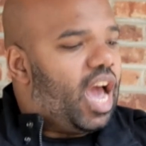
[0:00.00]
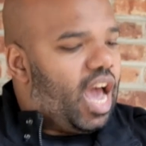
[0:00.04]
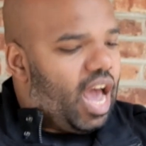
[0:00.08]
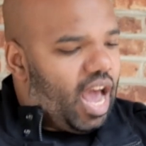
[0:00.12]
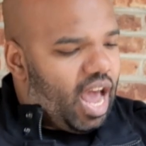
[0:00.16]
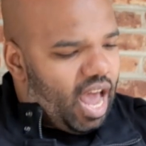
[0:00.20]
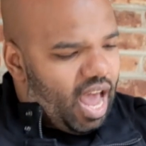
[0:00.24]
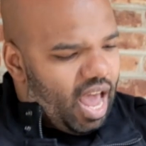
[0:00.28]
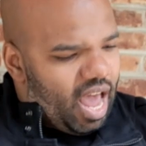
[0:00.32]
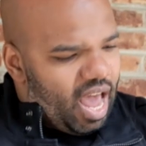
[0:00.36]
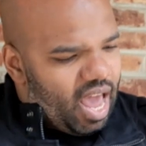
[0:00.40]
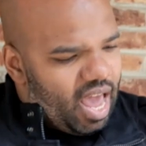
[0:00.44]

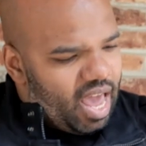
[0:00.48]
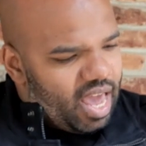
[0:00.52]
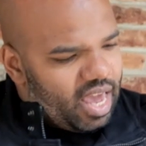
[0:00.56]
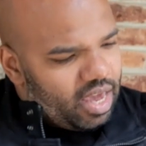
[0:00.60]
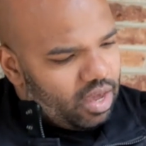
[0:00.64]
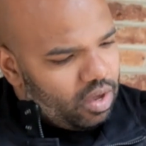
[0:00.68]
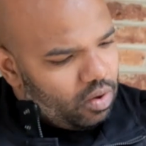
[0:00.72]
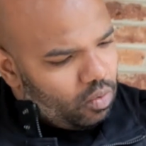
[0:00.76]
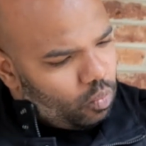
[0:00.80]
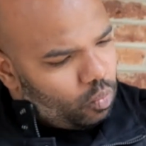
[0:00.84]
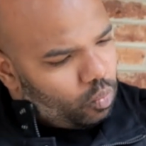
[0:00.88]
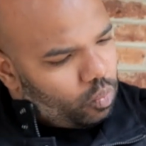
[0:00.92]

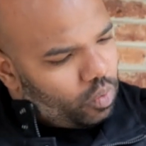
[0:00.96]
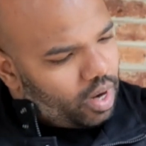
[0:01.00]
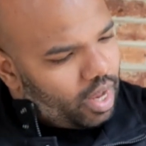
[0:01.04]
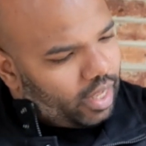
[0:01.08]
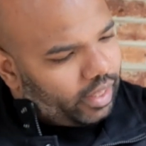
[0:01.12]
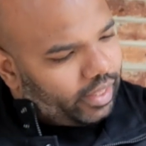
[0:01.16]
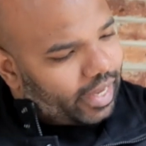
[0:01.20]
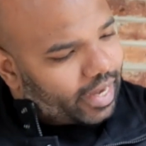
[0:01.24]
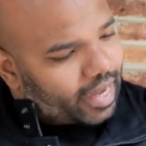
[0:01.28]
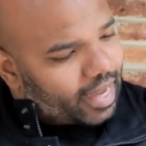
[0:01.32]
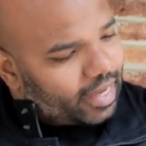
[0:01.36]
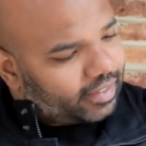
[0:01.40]
i
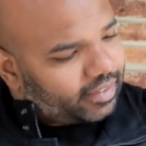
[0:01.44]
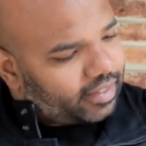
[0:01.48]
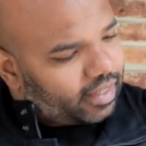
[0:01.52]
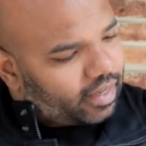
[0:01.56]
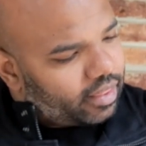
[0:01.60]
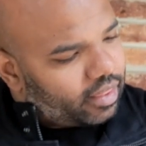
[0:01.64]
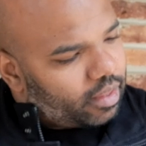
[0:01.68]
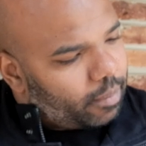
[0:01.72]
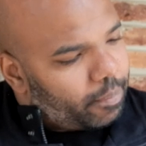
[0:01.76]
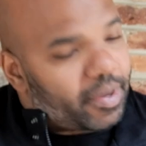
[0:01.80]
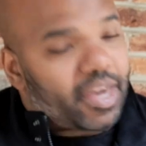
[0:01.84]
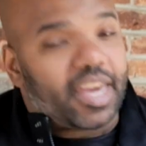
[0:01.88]
like i said
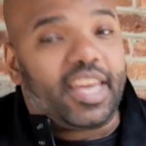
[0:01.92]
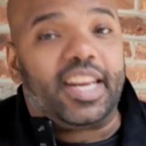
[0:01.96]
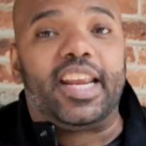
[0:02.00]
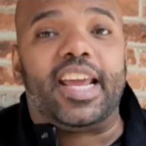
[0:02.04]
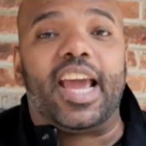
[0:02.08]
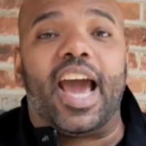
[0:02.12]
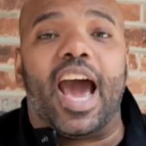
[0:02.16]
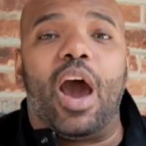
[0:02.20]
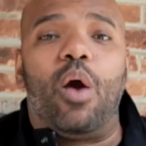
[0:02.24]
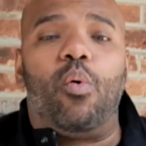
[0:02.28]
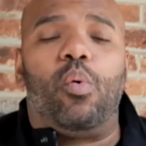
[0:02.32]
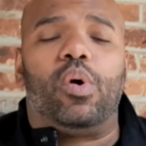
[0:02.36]
at the
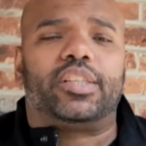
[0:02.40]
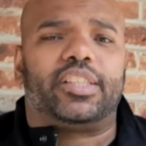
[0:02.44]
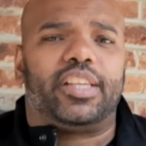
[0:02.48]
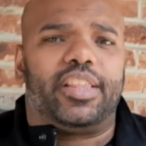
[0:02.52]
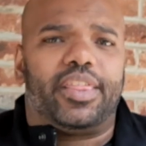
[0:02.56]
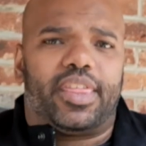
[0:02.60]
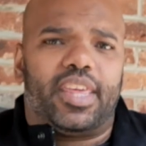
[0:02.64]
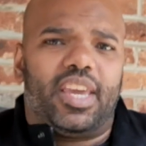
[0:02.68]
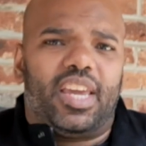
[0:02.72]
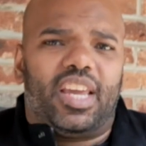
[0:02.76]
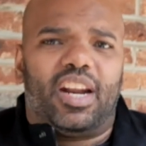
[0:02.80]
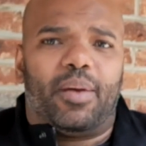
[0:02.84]
beginning i
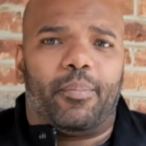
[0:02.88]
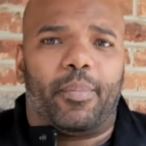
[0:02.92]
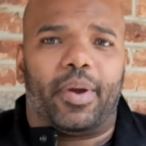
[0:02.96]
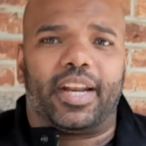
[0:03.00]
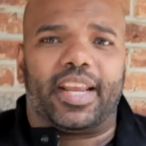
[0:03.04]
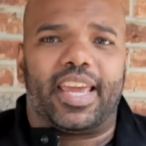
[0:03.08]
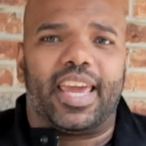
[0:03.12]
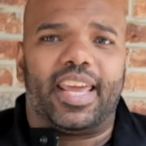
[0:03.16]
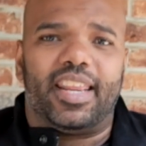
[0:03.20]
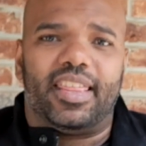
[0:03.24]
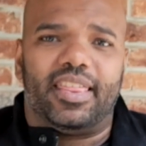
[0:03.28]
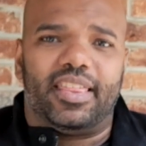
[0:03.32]
wasn't thinking
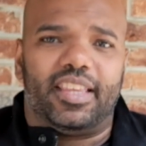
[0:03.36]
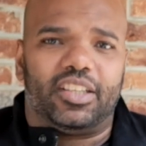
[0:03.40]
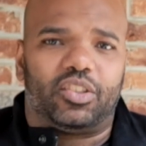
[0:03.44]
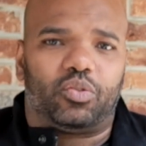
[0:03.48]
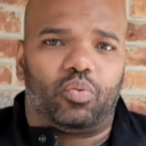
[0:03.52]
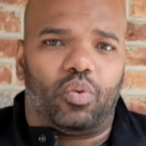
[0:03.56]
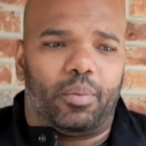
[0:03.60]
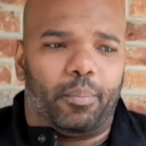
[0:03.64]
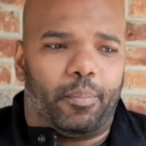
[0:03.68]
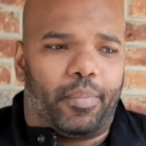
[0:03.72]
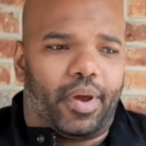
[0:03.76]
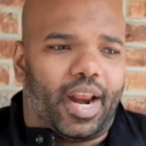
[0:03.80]
about getting this
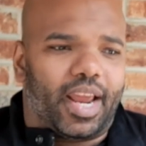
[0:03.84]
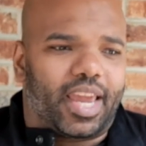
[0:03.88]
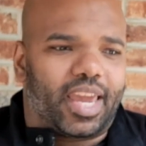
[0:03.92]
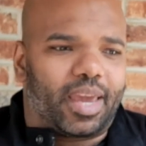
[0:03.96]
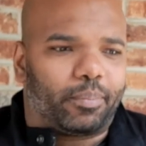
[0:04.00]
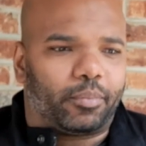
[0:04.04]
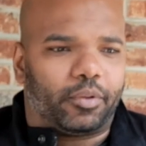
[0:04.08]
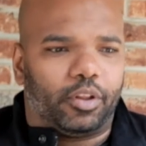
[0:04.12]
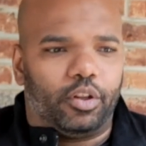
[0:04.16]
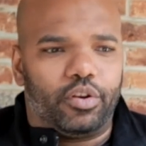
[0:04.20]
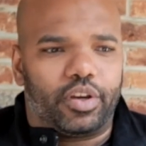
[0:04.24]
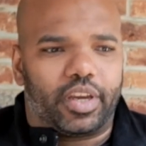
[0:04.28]
one but i
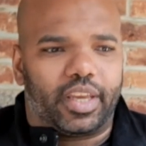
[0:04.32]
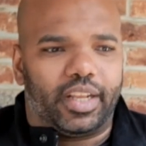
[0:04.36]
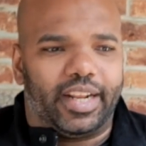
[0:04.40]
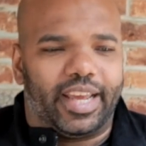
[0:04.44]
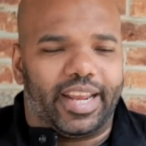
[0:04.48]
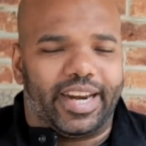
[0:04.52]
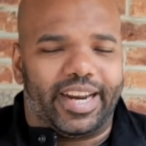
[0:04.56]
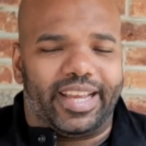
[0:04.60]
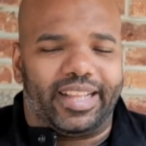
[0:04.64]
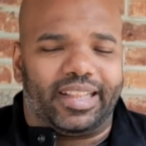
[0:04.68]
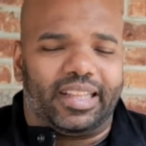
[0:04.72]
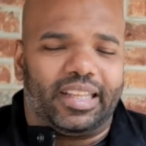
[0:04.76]
kept looking
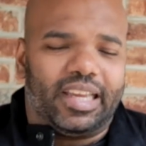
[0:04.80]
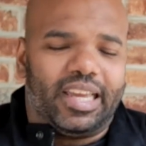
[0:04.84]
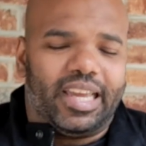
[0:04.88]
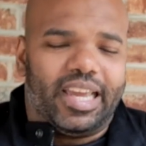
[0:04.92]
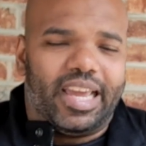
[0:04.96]
at it